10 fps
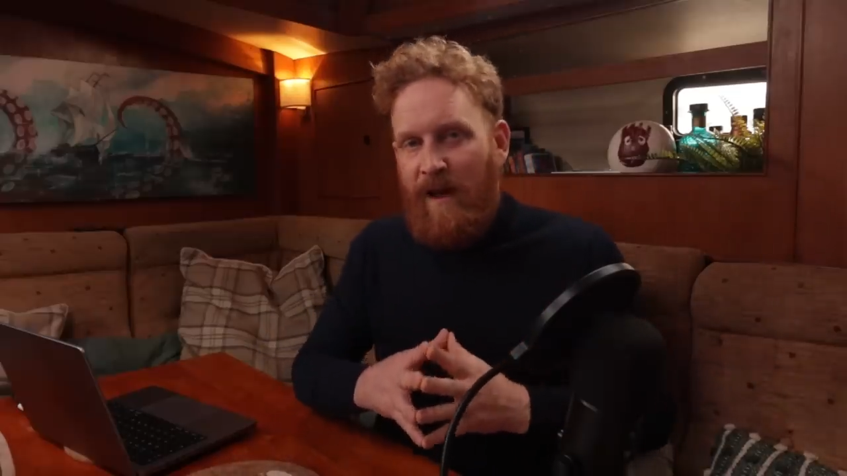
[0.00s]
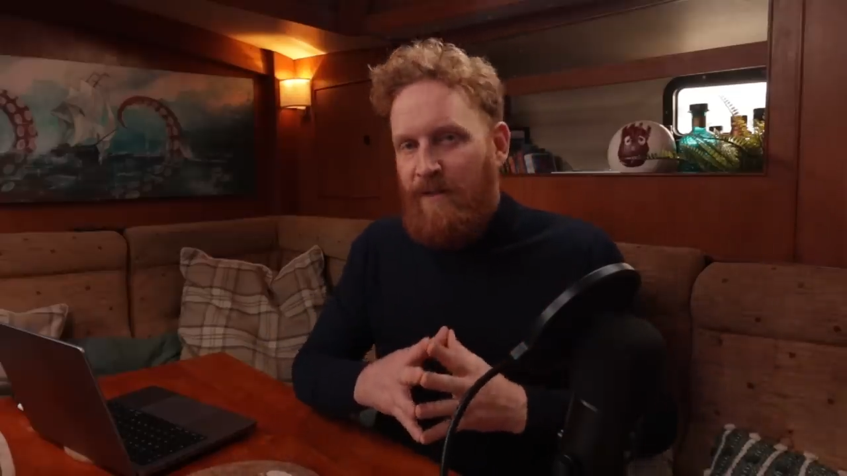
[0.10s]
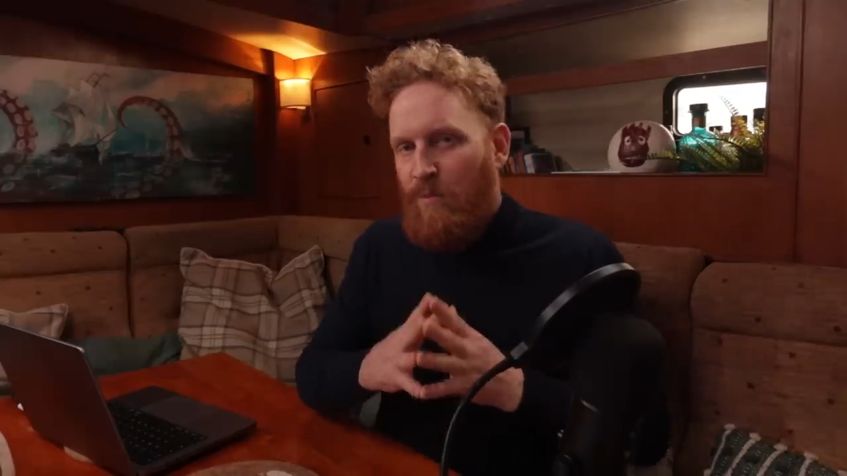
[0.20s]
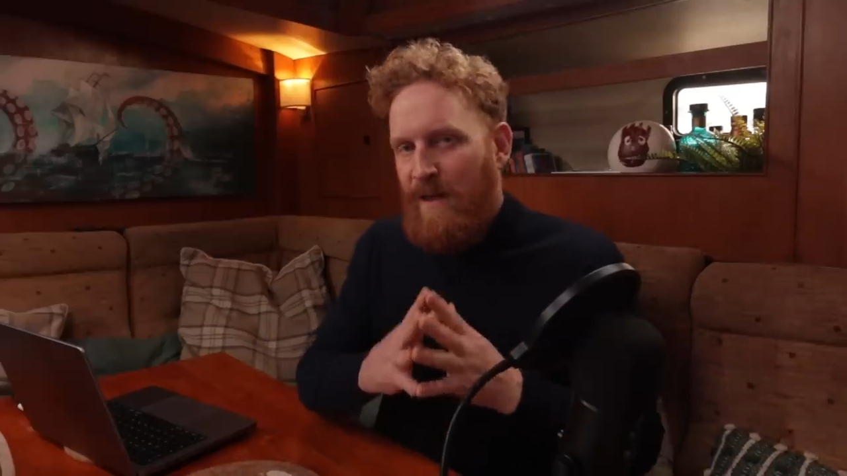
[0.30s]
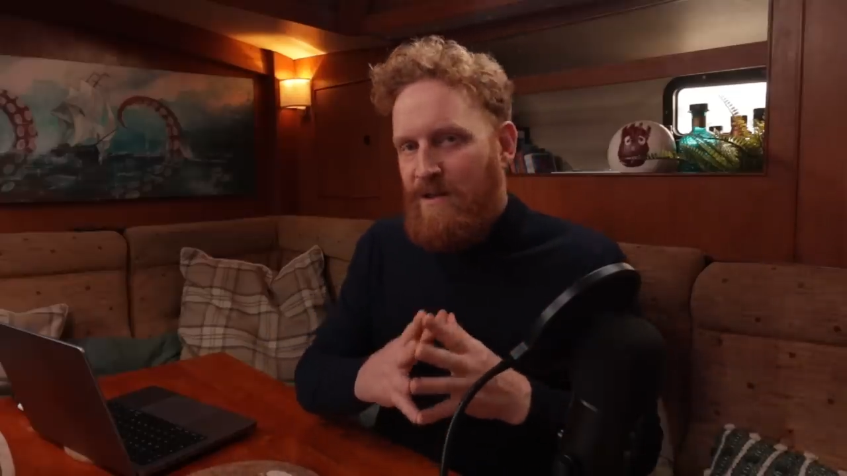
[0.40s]

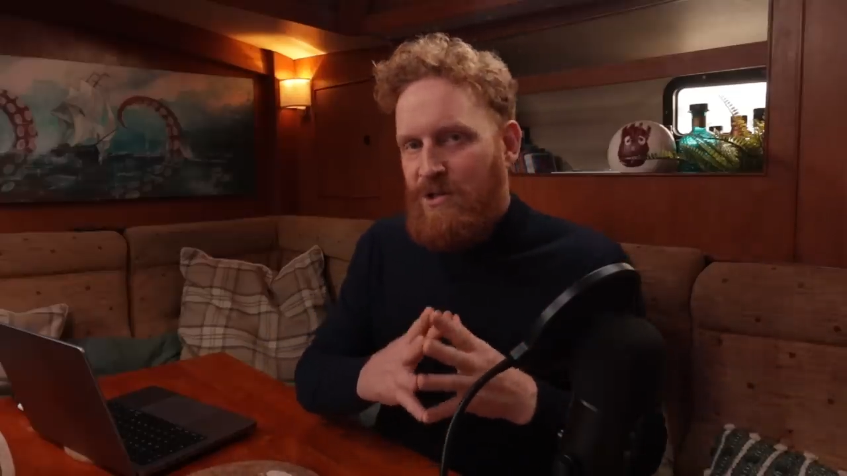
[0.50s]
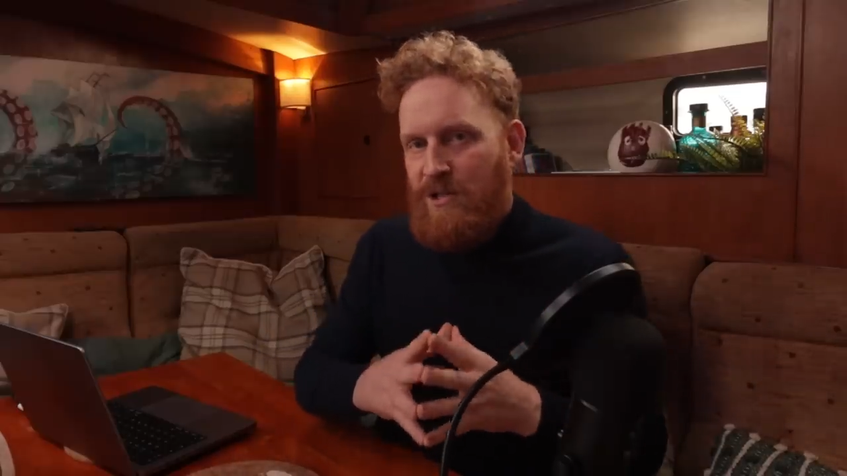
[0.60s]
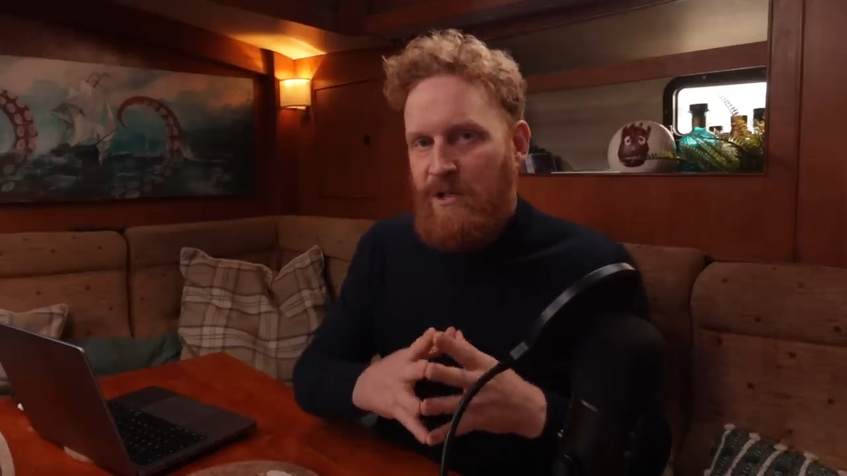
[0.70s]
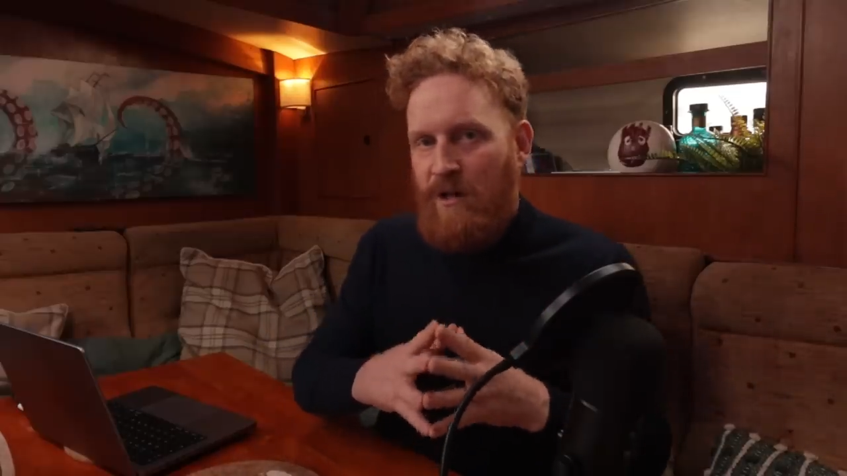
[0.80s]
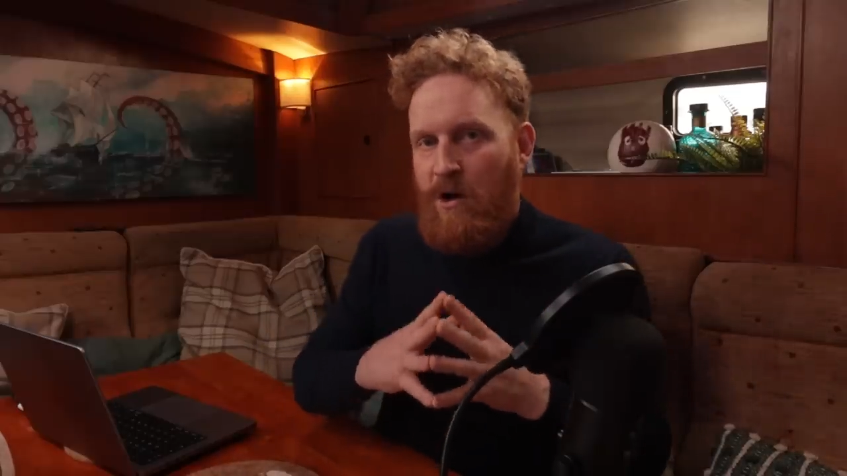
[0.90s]
And the way that
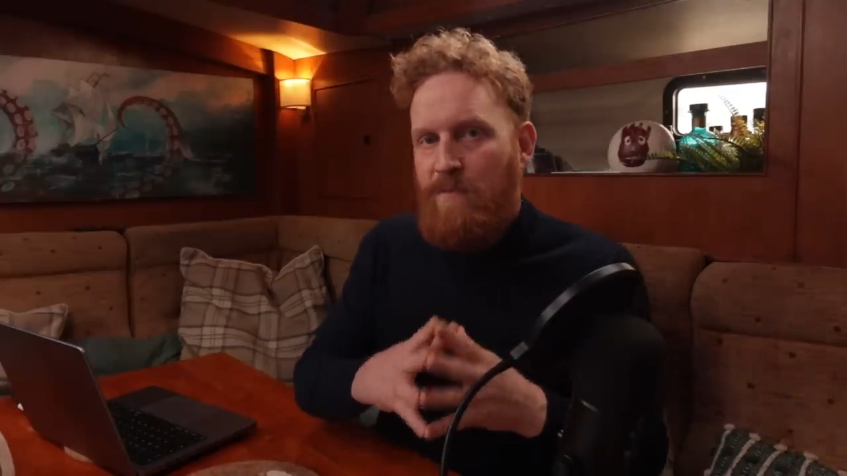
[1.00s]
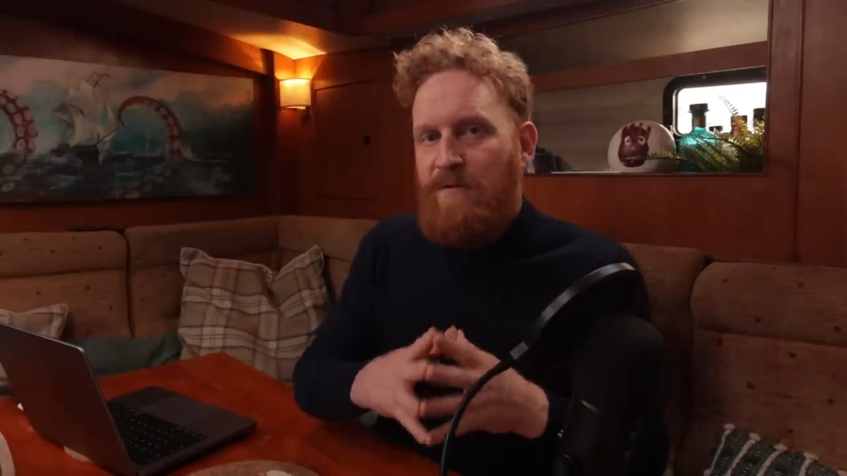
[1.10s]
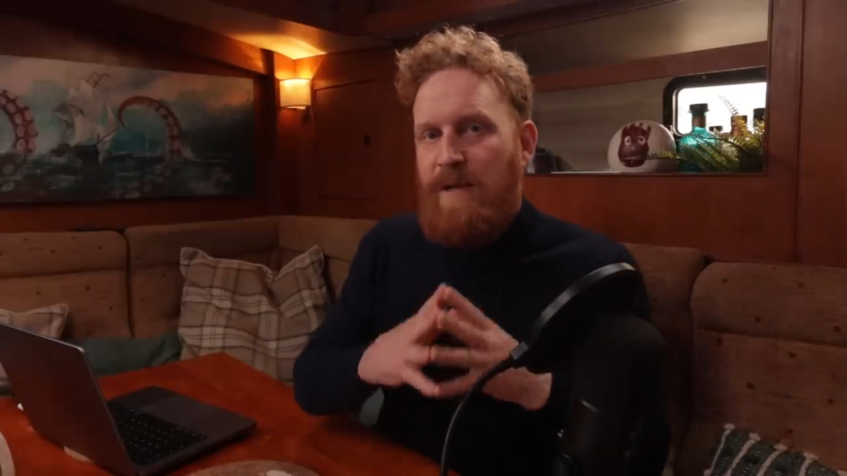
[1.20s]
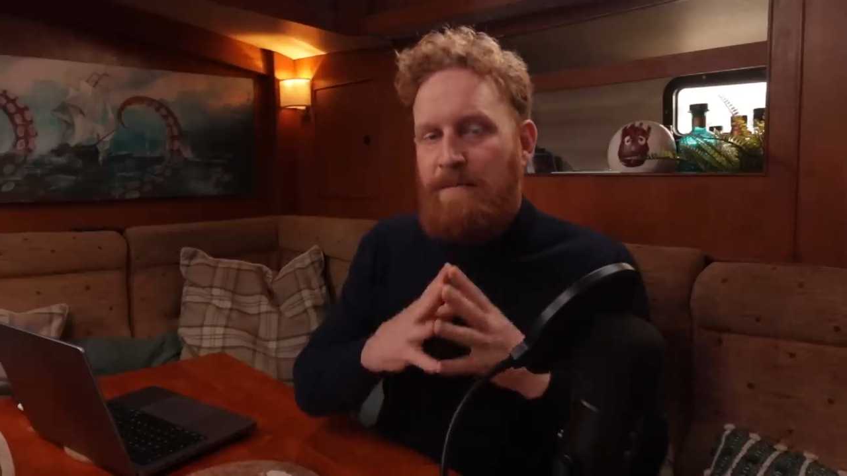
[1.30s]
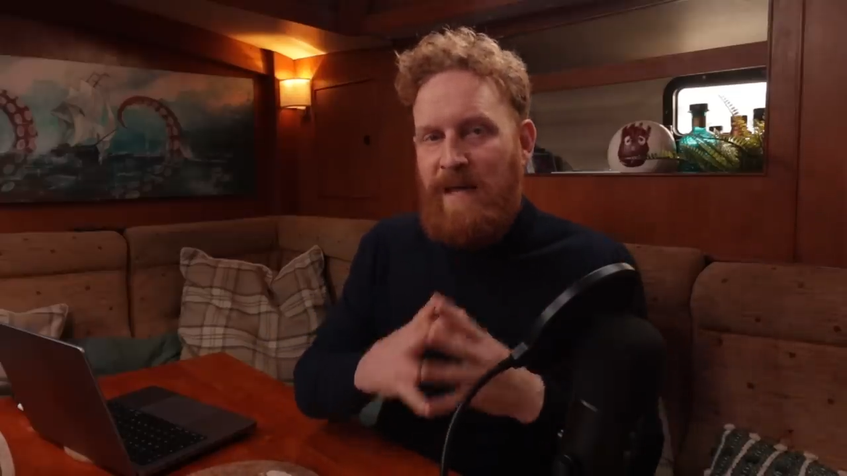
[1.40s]
she's going to
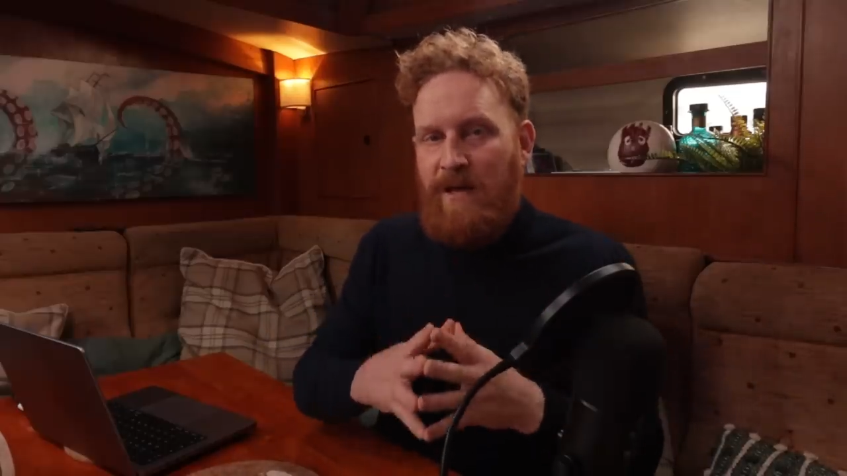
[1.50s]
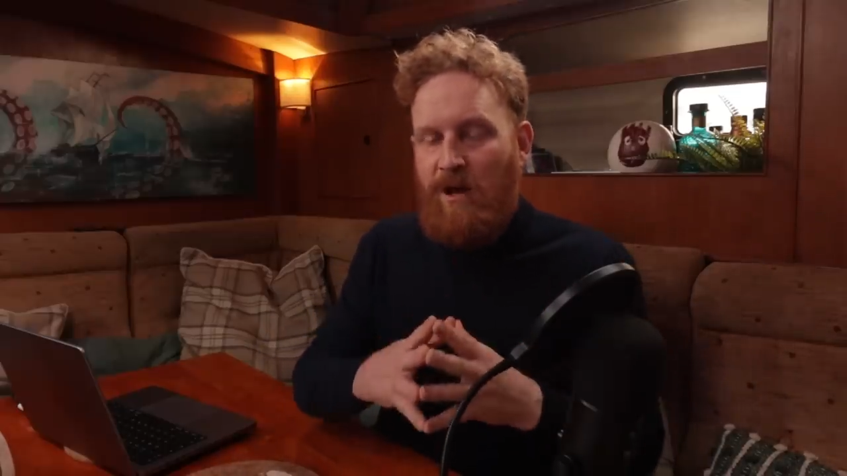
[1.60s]
hopefully make